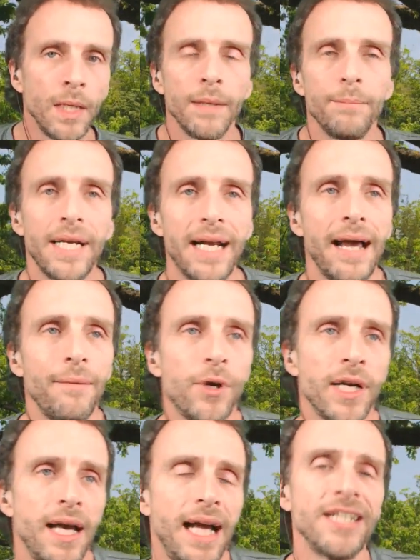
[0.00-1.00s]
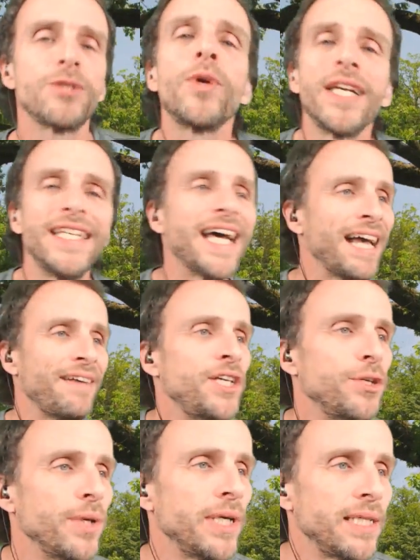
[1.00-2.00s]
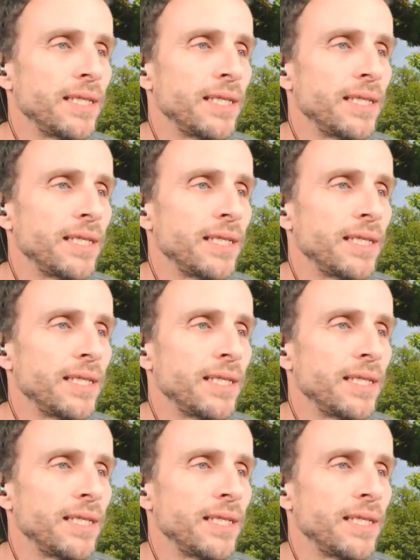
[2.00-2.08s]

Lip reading: But I just want to dive into it,